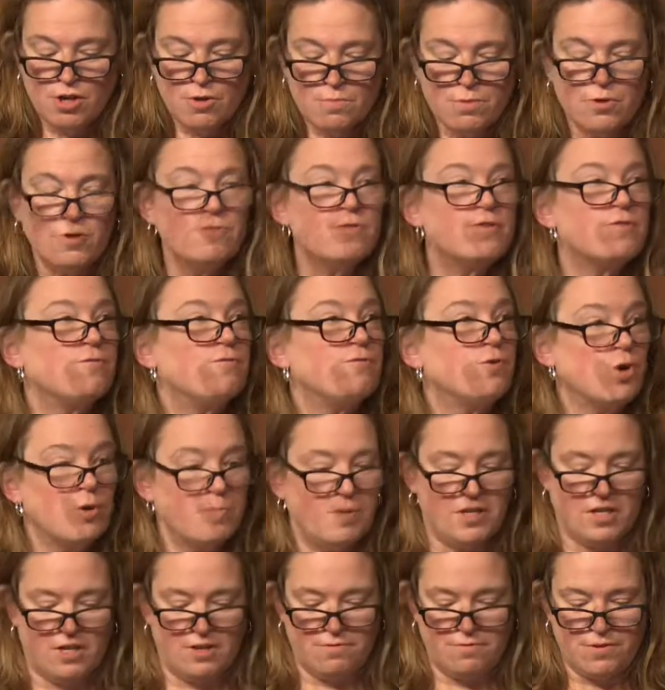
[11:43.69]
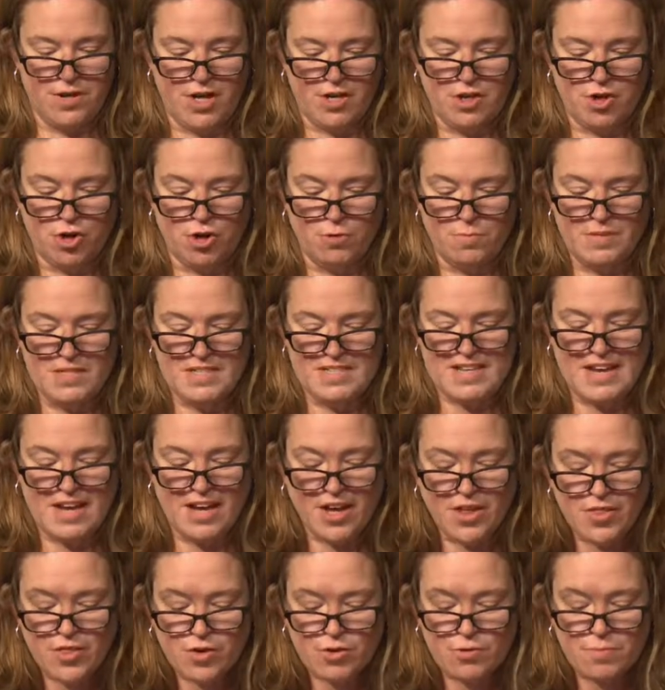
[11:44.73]
proved formative on Erdman's
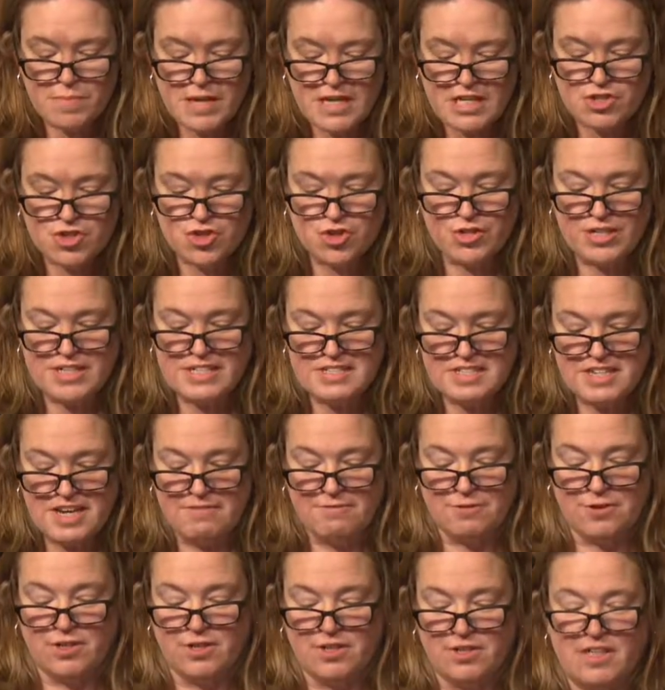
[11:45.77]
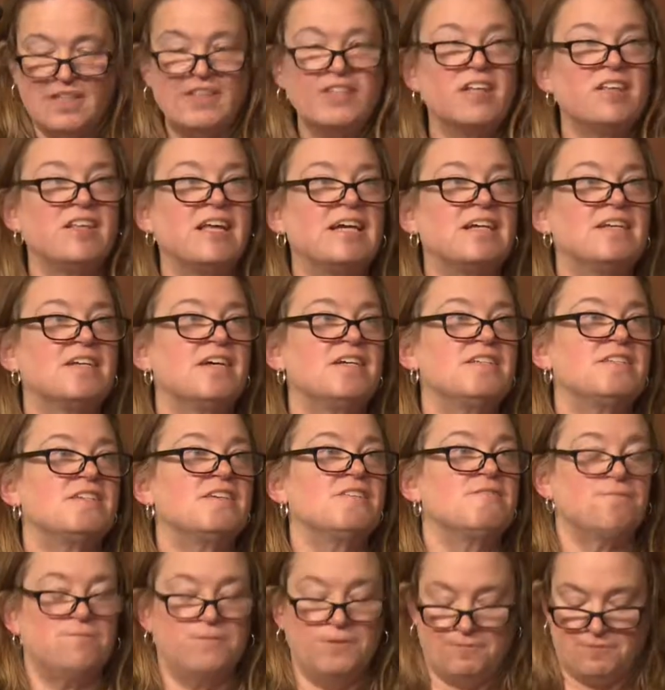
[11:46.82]
other major endeavor in the late
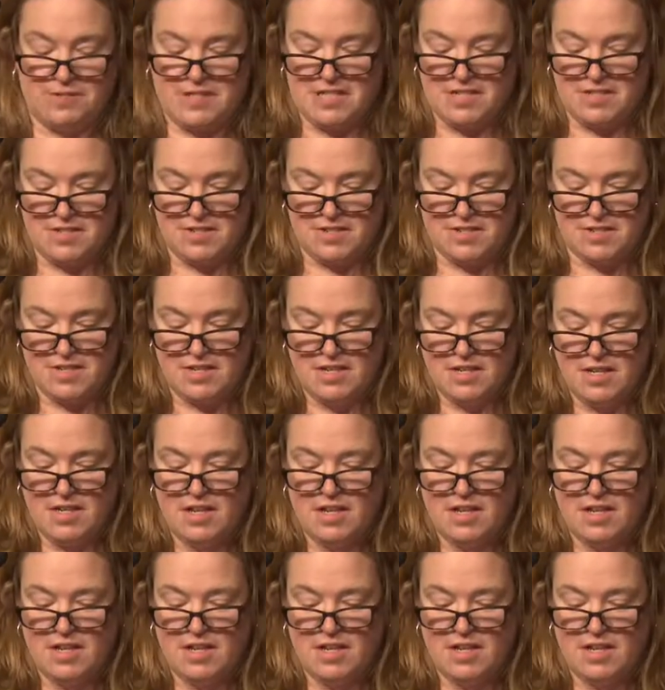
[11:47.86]
1950s,